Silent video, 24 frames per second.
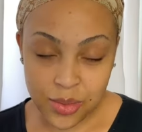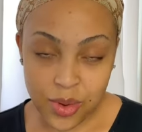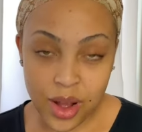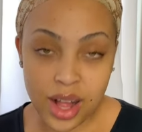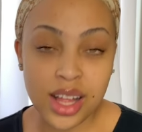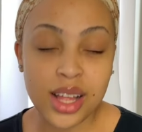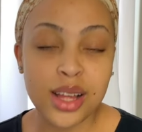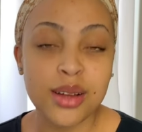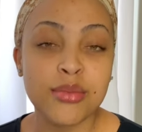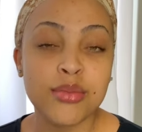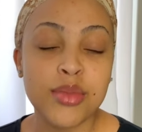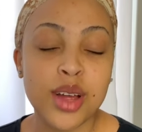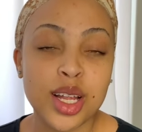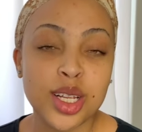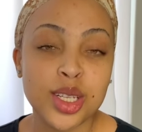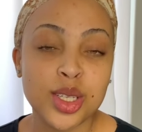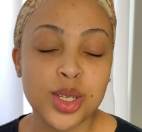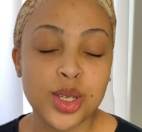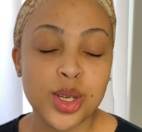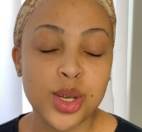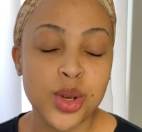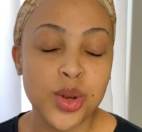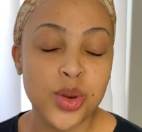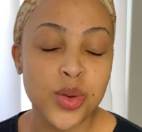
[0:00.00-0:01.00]
welcome
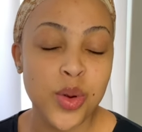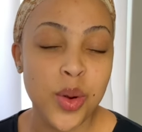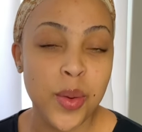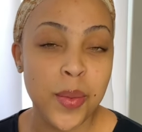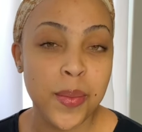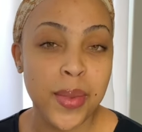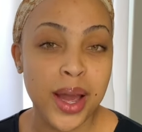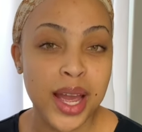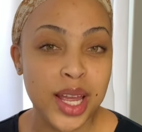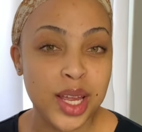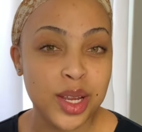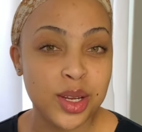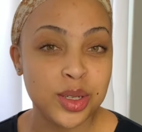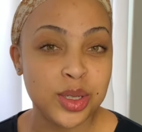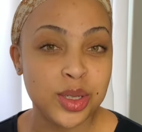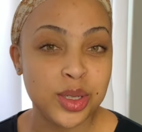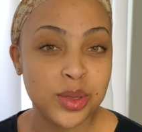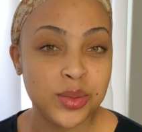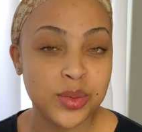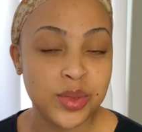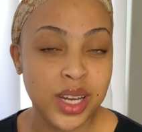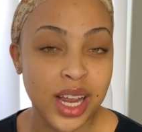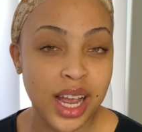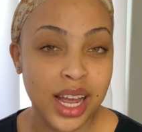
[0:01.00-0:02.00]
to my
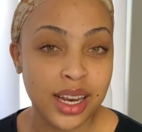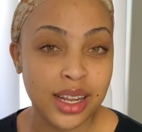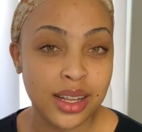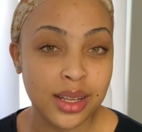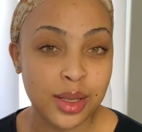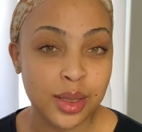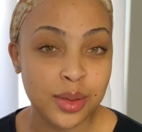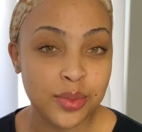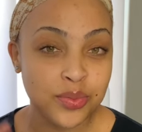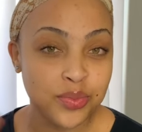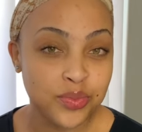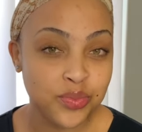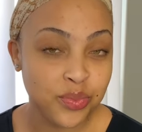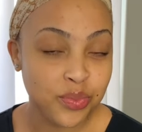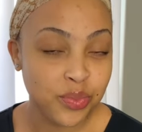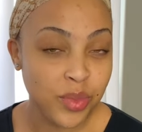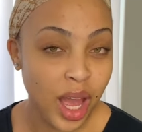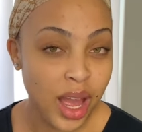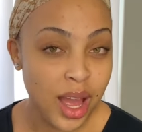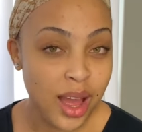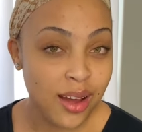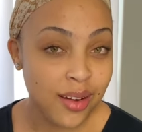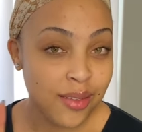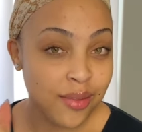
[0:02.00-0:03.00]
youtube channel
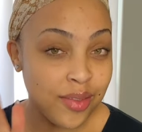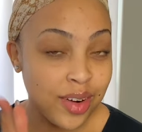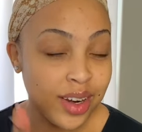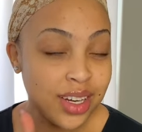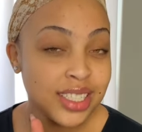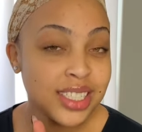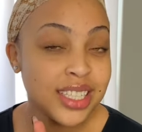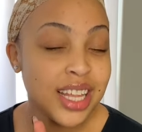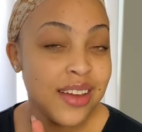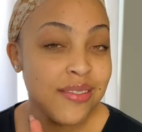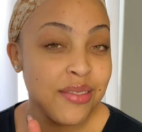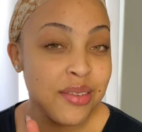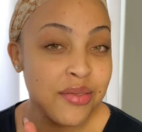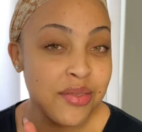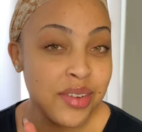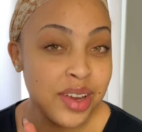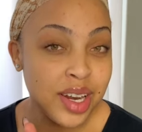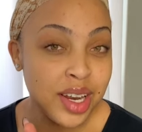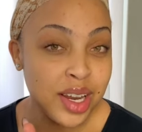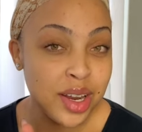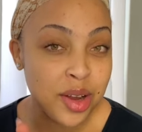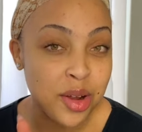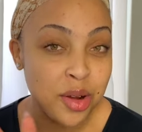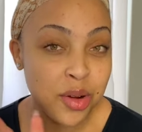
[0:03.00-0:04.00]
first ever
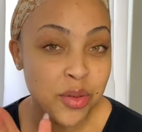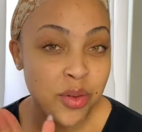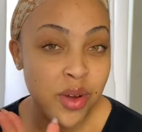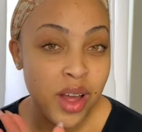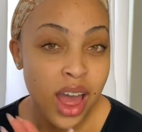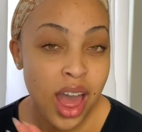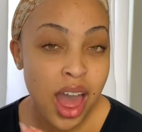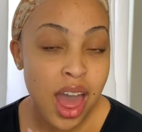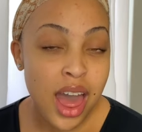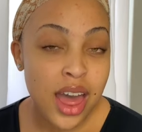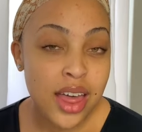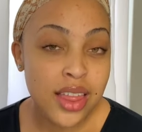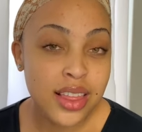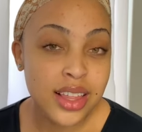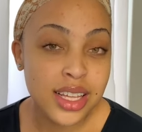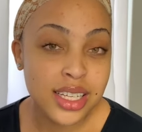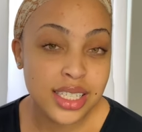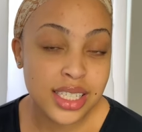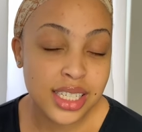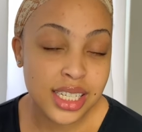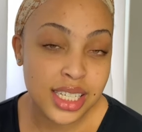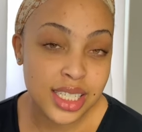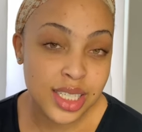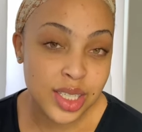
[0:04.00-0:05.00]
video
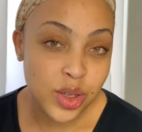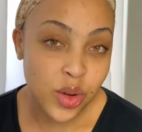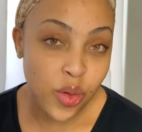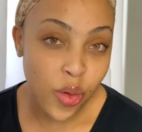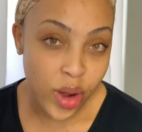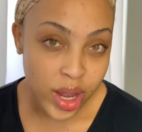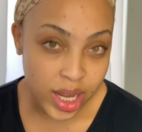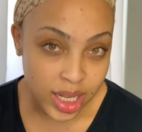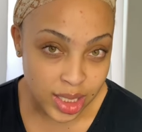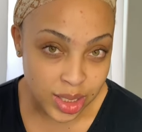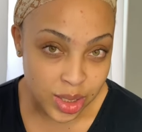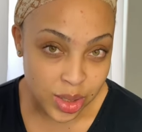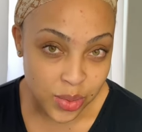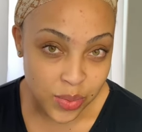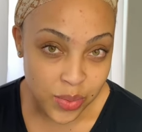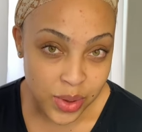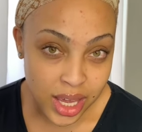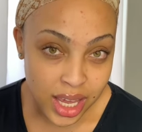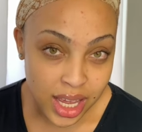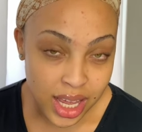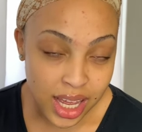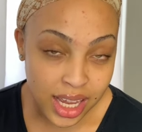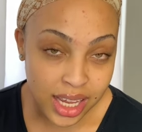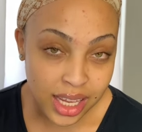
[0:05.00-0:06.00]
this is going to
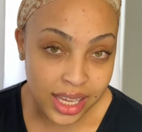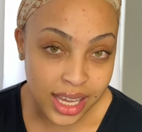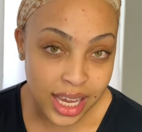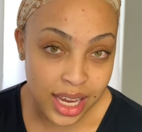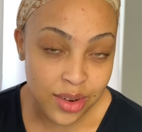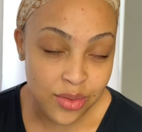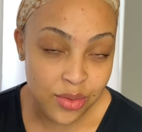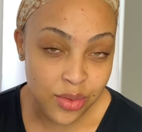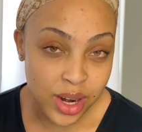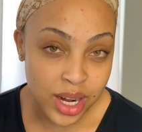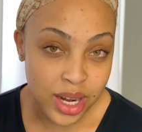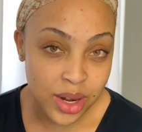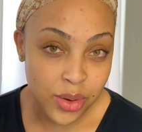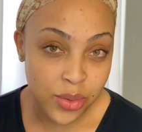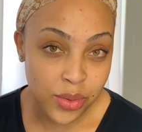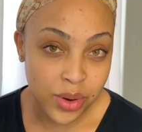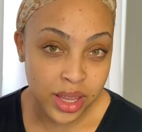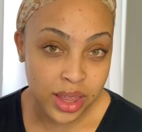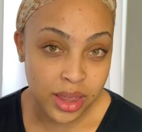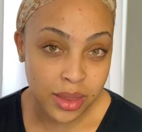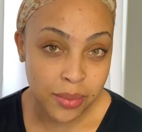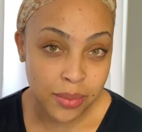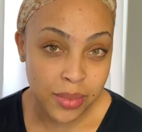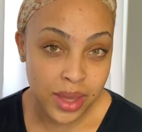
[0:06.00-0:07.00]
be a get ready
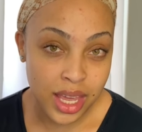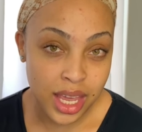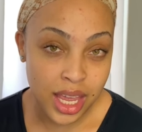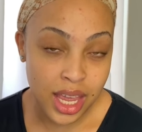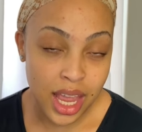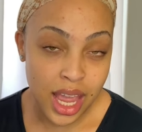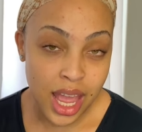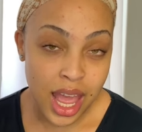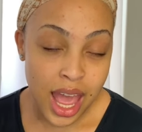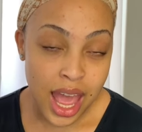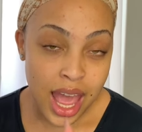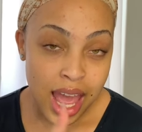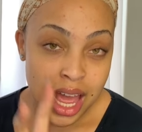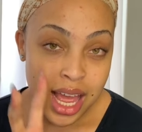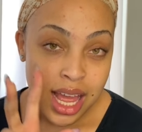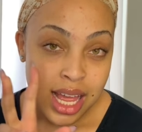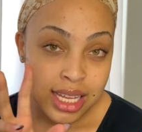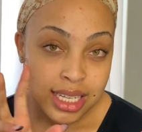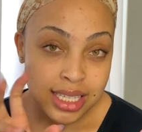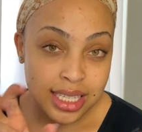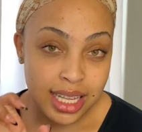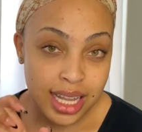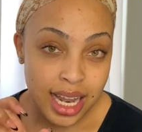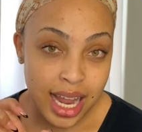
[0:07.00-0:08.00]
with me
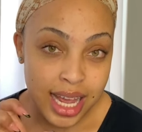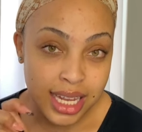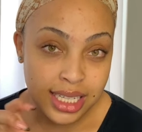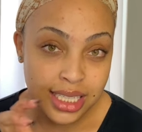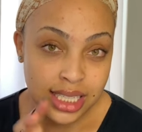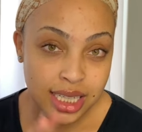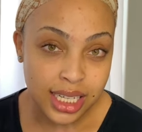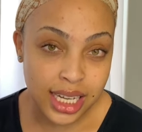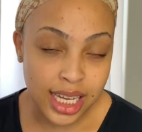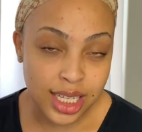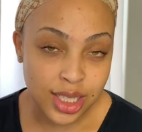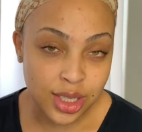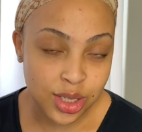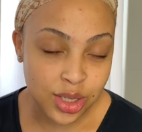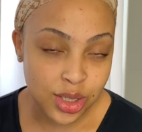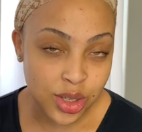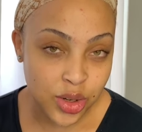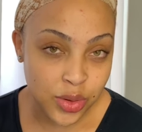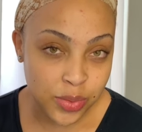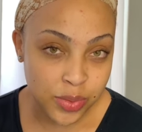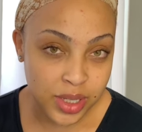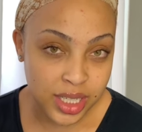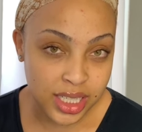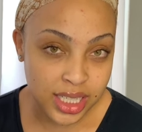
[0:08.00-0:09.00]
slash get to
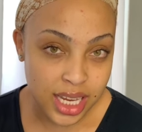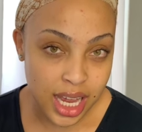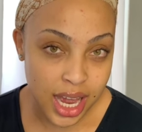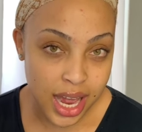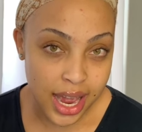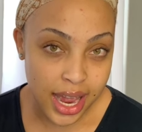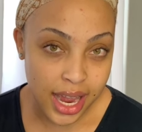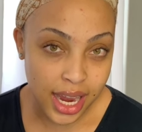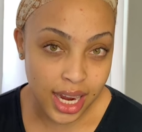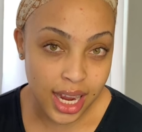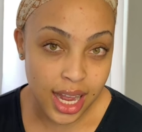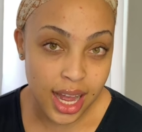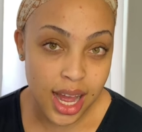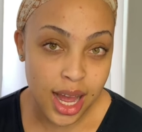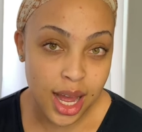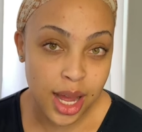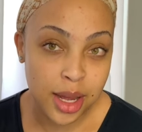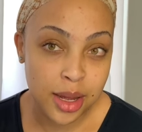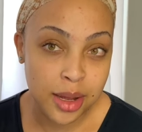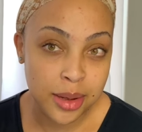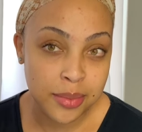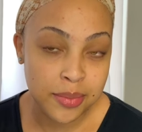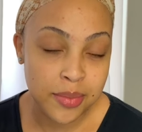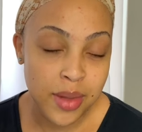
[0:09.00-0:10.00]
know me tag
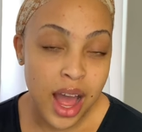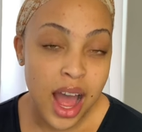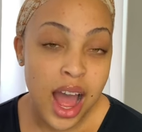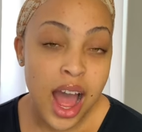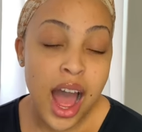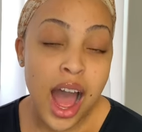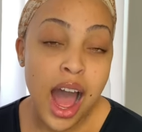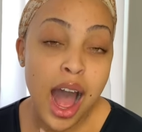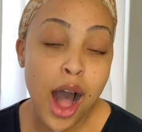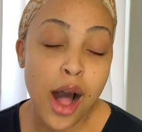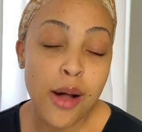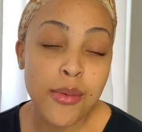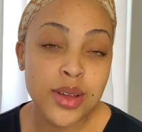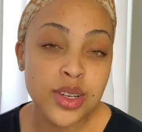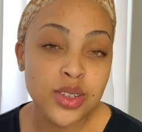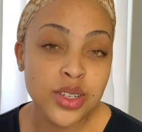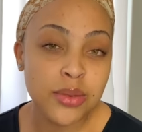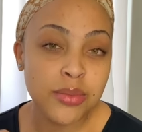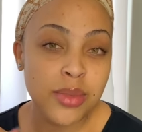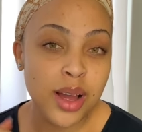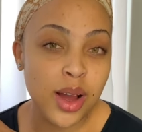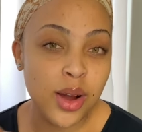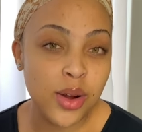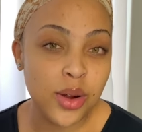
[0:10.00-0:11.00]
um, i'll be
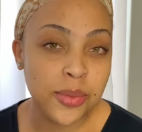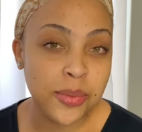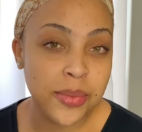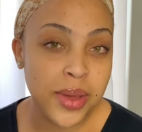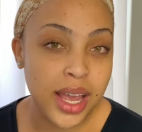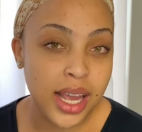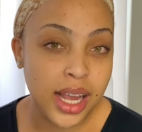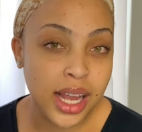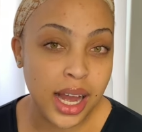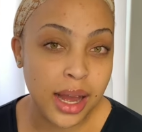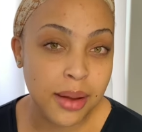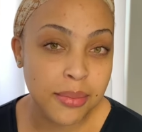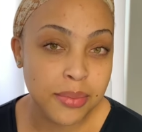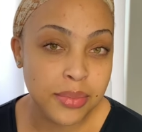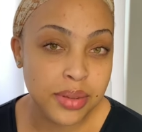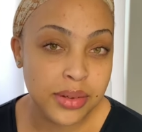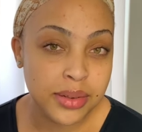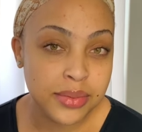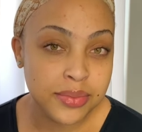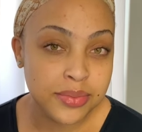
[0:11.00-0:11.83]
doing my own makeup